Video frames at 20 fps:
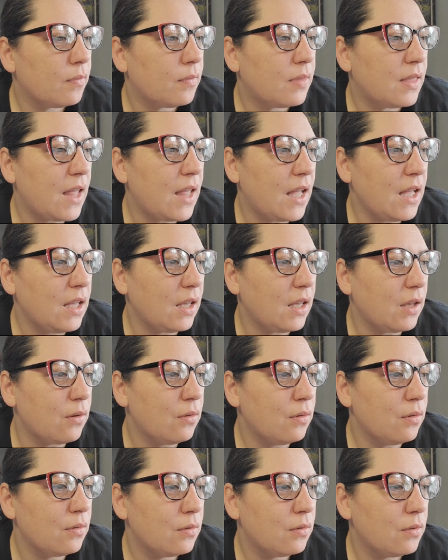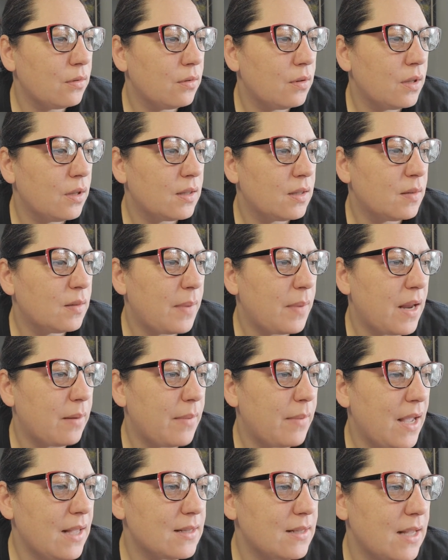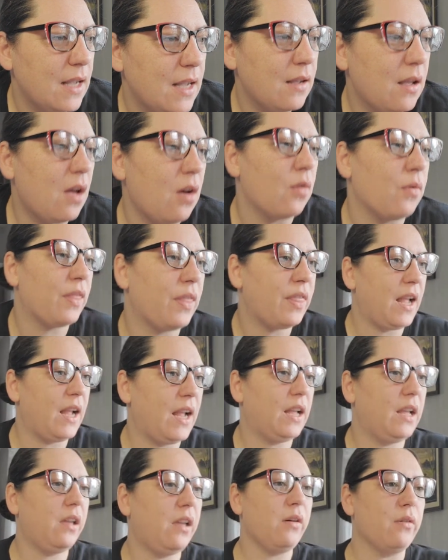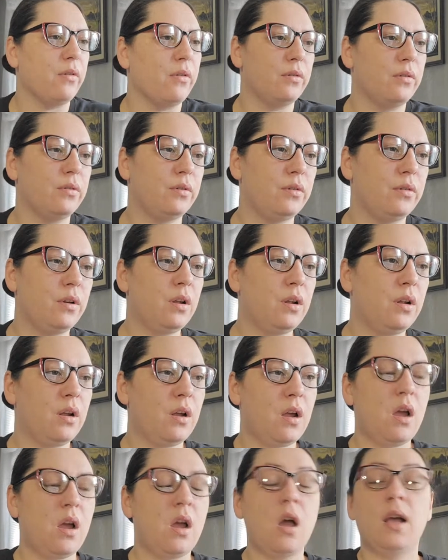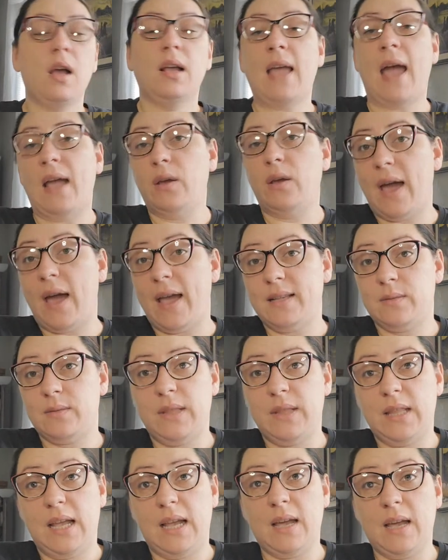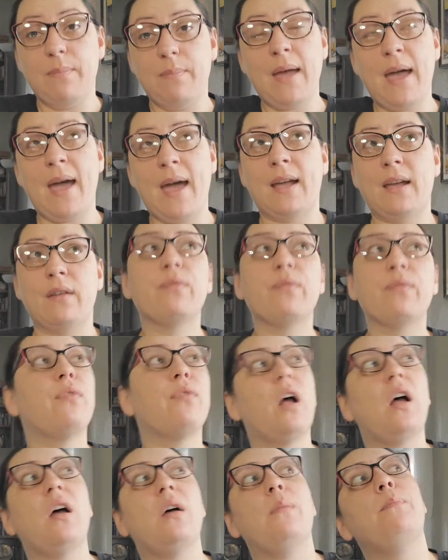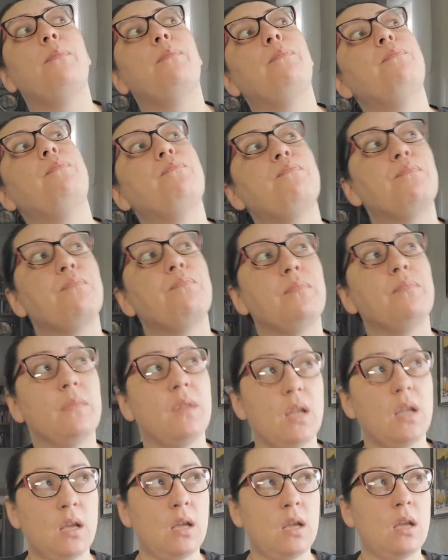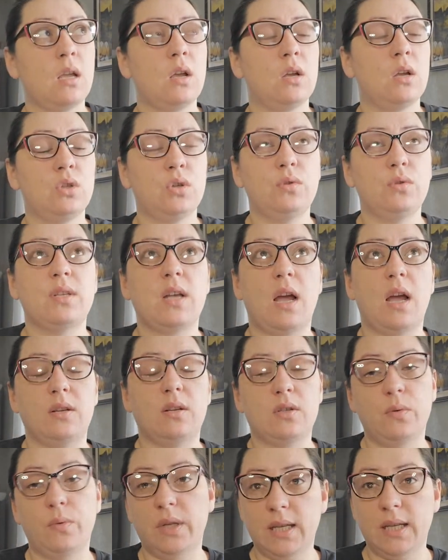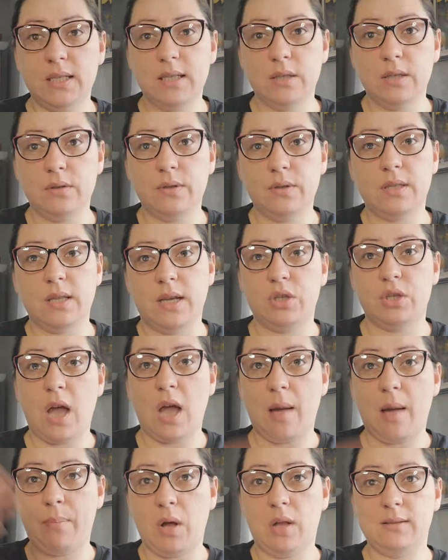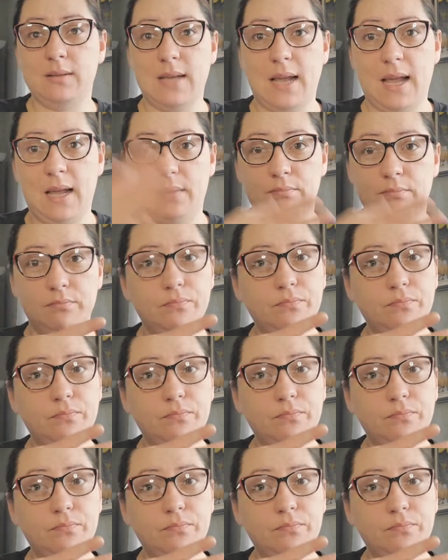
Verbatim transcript: Thank you. It's been amazing. Oh, well, thank you yeah, you guys, when they come back from Tucson, so what they do is they shop all day.